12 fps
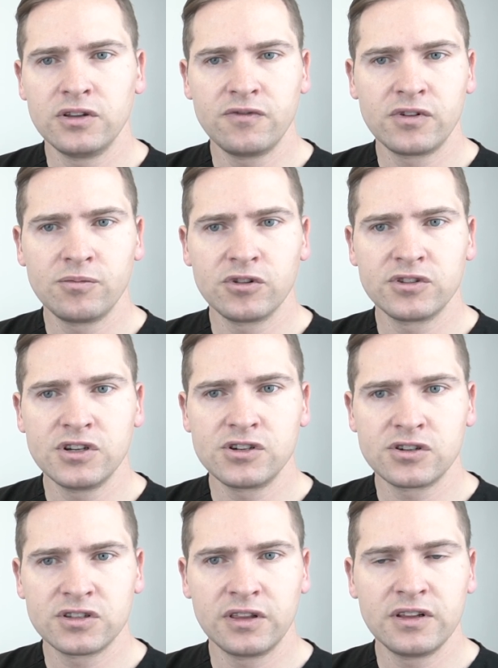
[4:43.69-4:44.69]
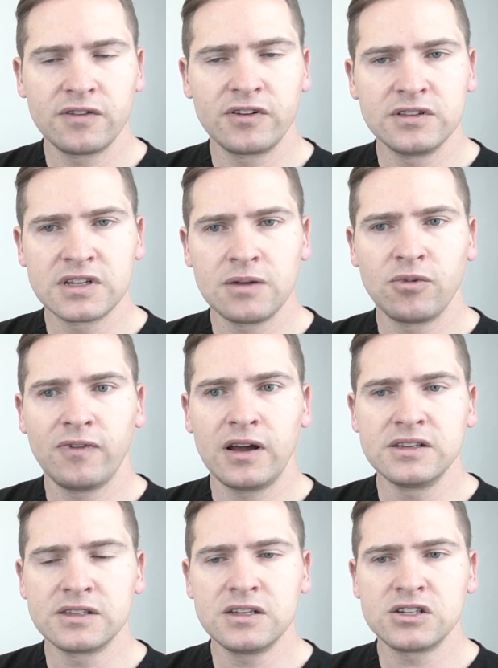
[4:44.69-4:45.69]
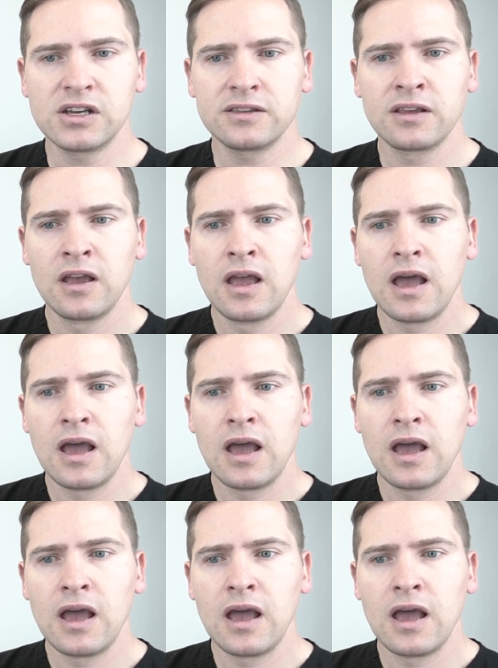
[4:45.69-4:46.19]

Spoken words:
on different procedures and different type of anesthesias.